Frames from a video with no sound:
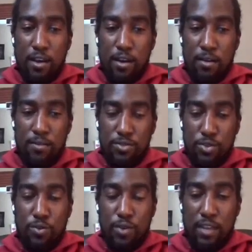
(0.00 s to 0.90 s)
while they
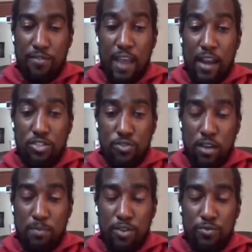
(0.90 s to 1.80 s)
are do create a
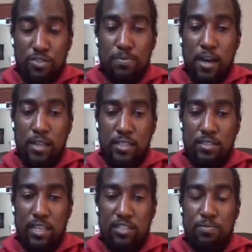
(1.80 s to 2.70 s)
very strong immune response,